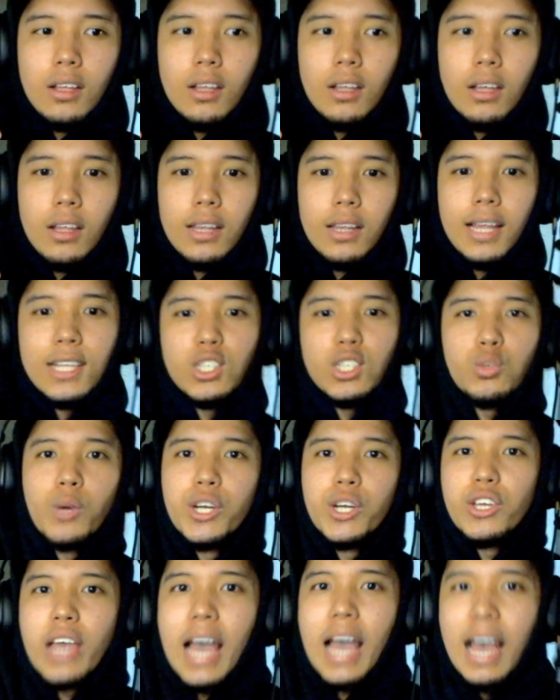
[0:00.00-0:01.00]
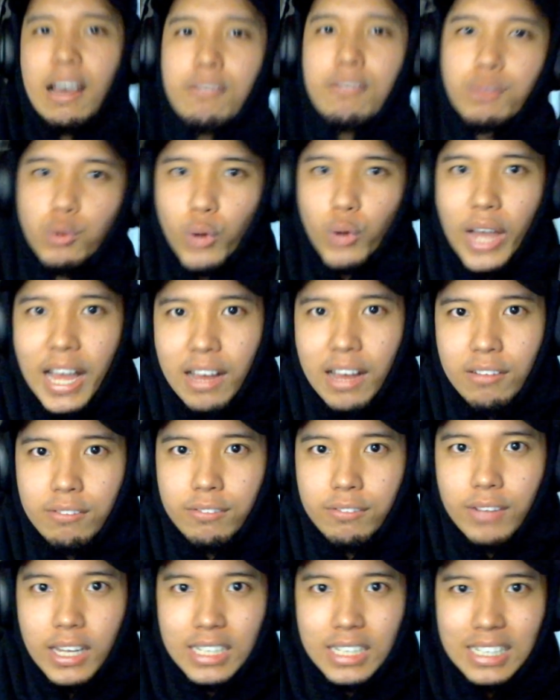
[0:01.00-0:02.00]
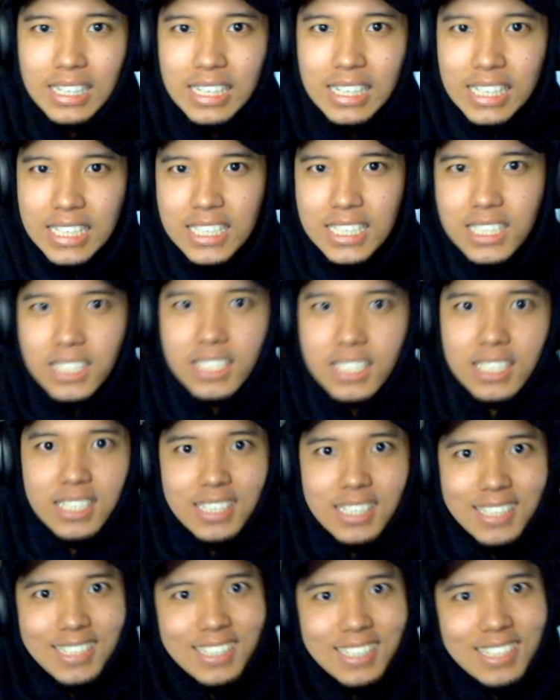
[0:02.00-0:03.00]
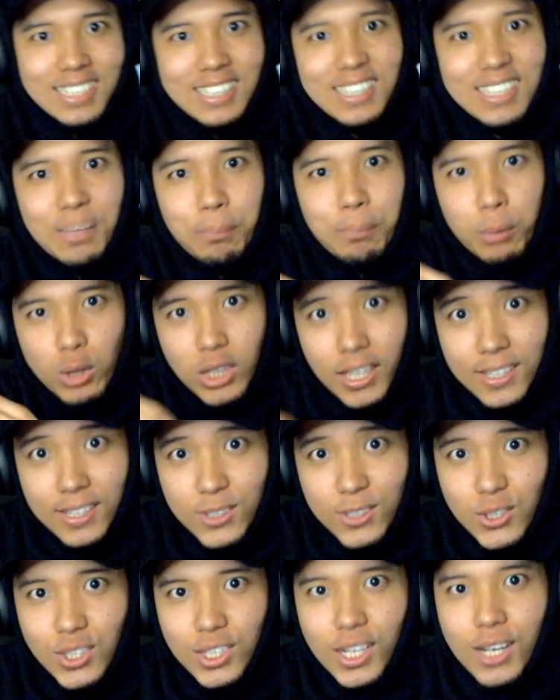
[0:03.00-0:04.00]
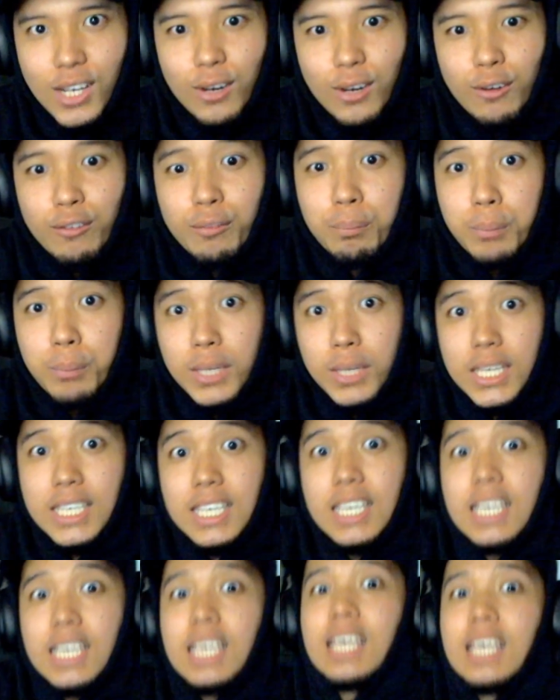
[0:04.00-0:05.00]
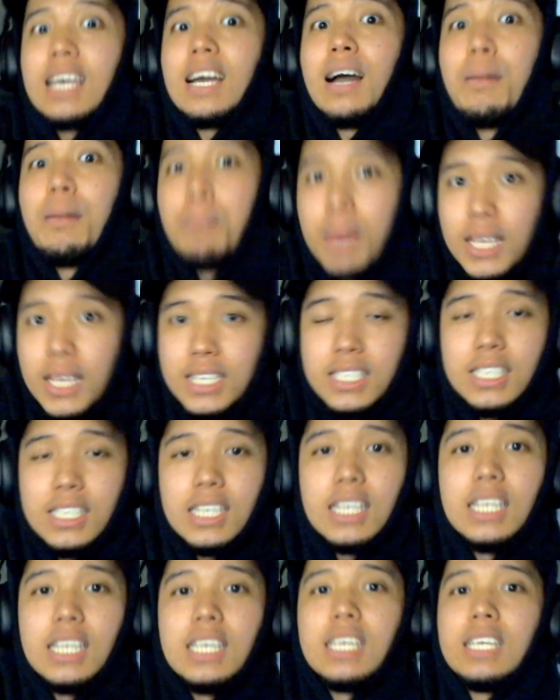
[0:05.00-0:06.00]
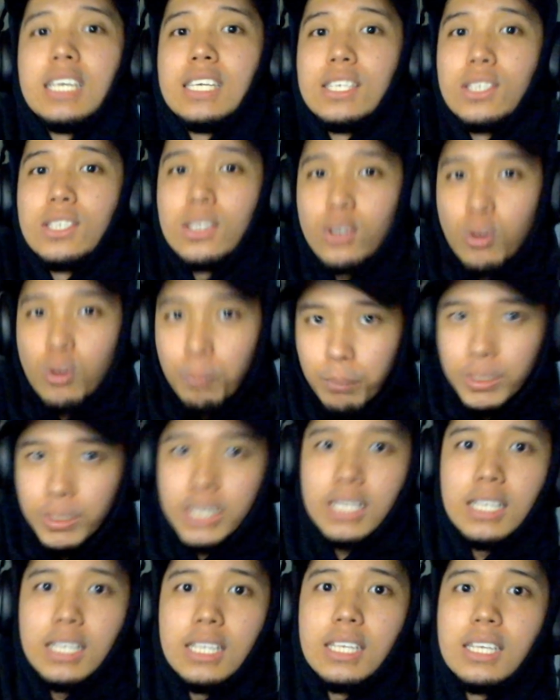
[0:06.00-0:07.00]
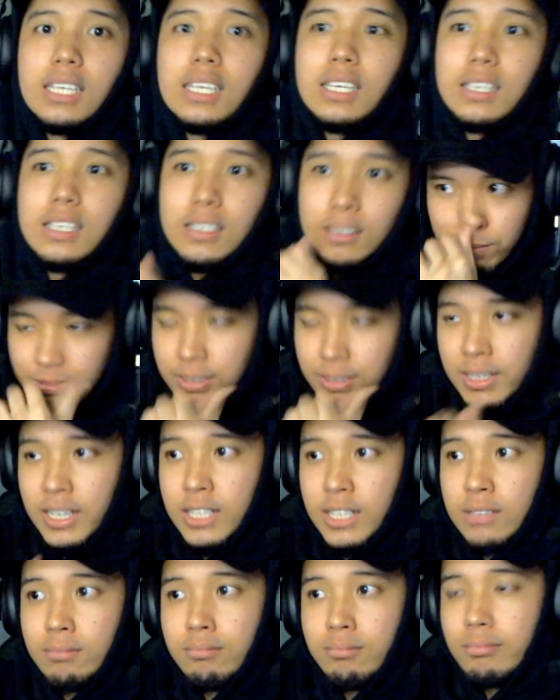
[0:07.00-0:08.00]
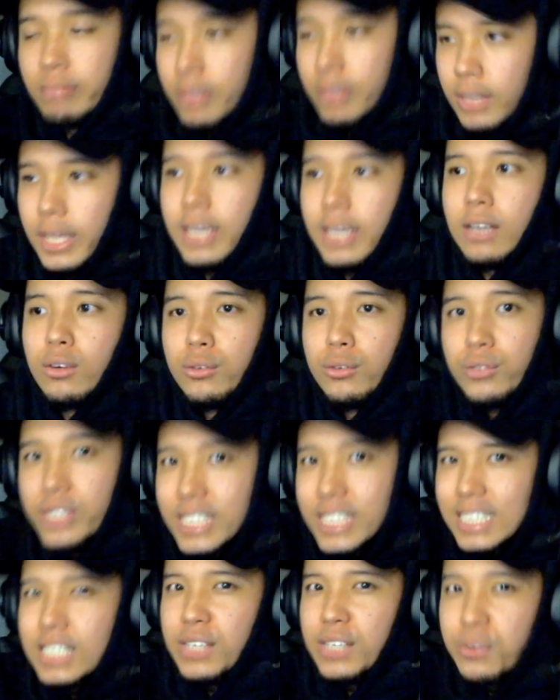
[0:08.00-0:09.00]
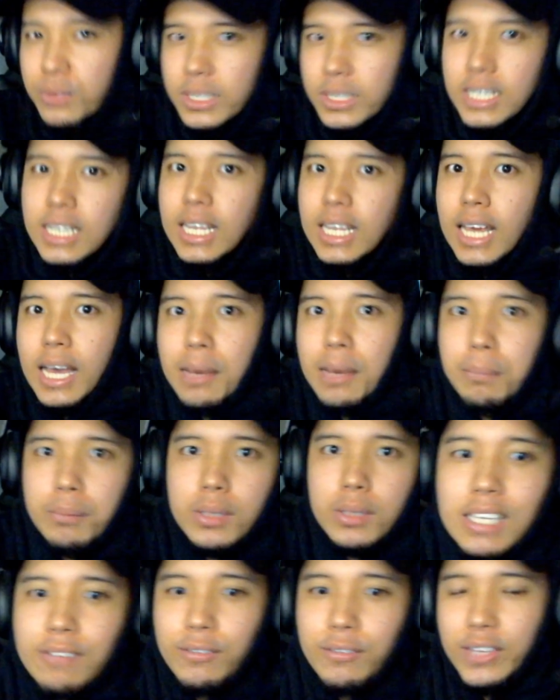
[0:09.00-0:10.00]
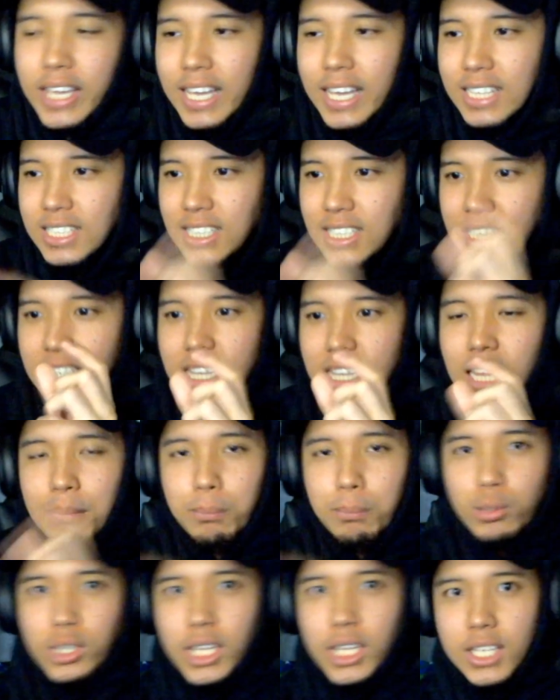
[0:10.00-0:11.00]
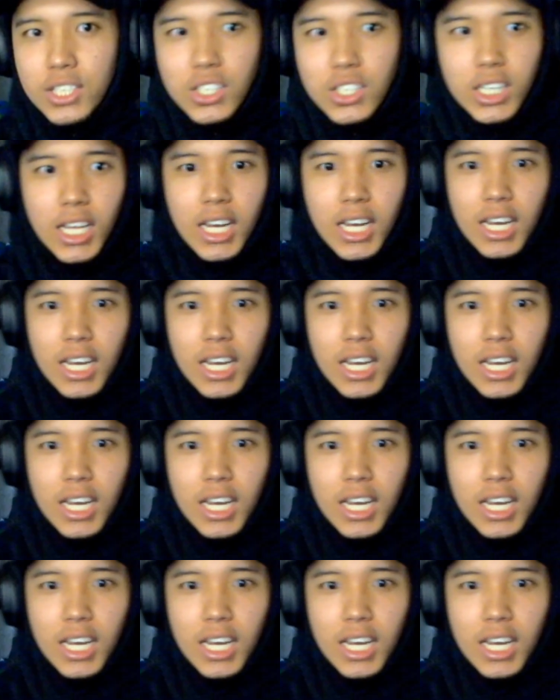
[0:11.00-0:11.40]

that's where you have to have at least the potential of being amazingly, completely, and like really, really happy. If you can't see that potential,